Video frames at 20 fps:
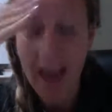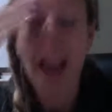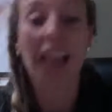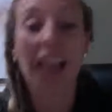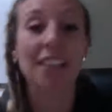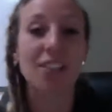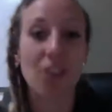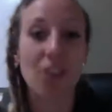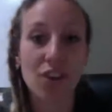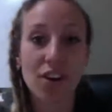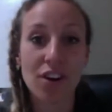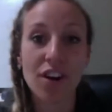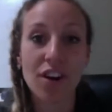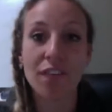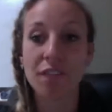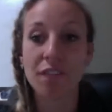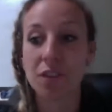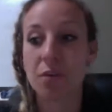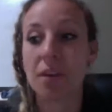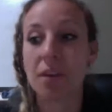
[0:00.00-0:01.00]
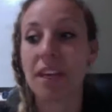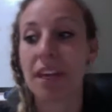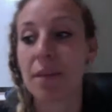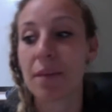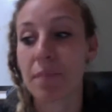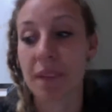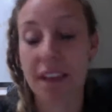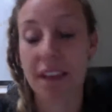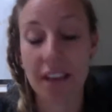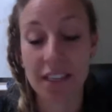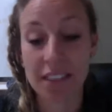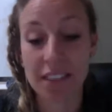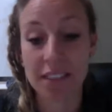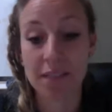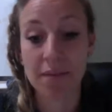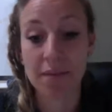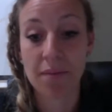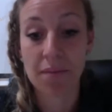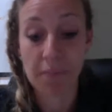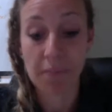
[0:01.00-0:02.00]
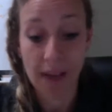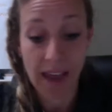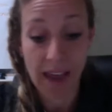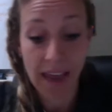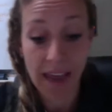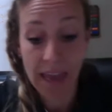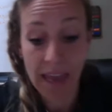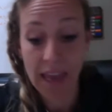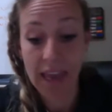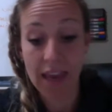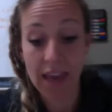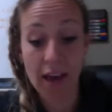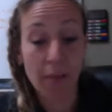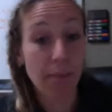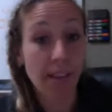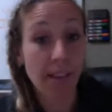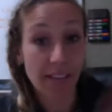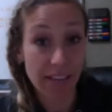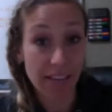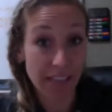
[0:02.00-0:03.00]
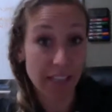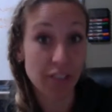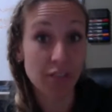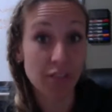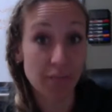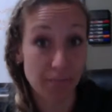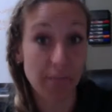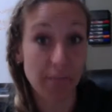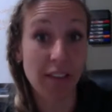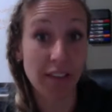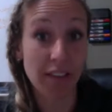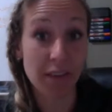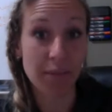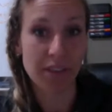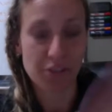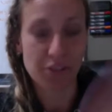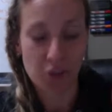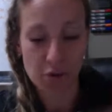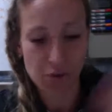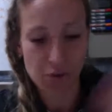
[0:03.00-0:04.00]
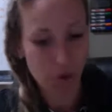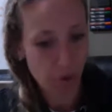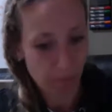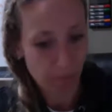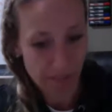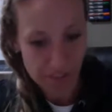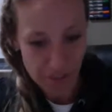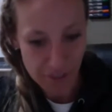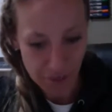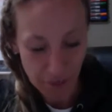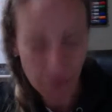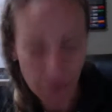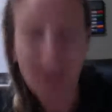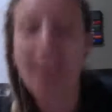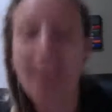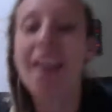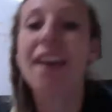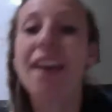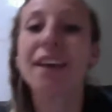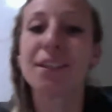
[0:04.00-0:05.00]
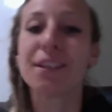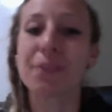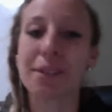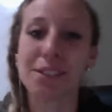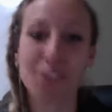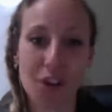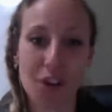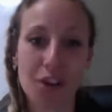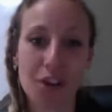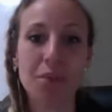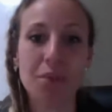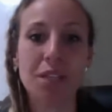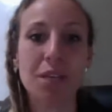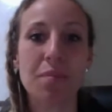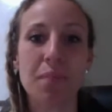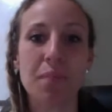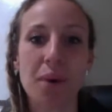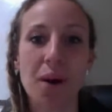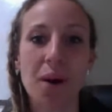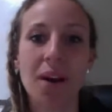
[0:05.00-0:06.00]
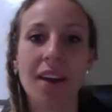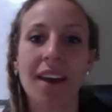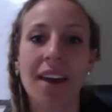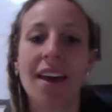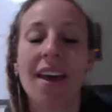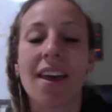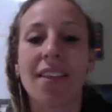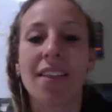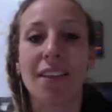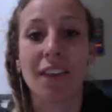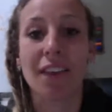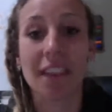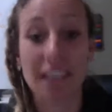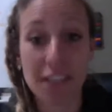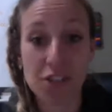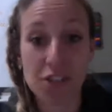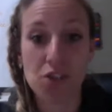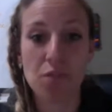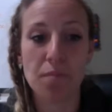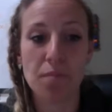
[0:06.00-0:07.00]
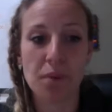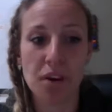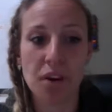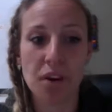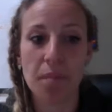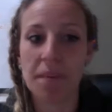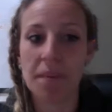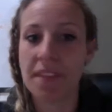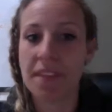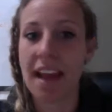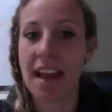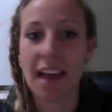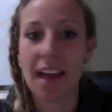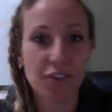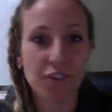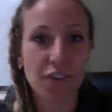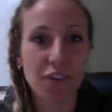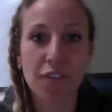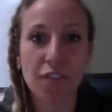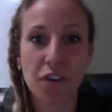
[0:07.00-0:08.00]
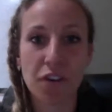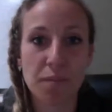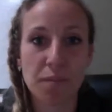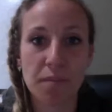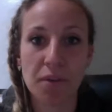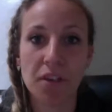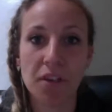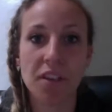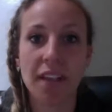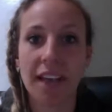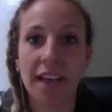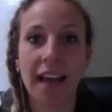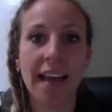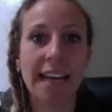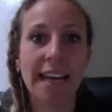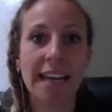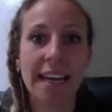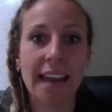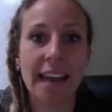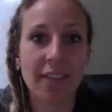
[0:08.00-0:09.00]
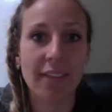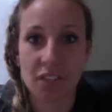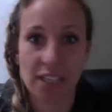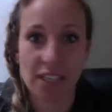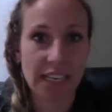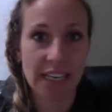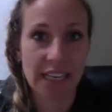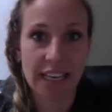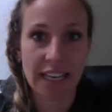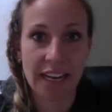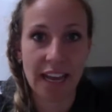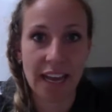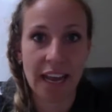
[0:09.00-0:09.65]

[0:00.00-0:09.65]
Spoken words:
I started off doing it because my Melanie Mitro told me to. So I started with the book, the initial book, but then after the first book, like I never did it.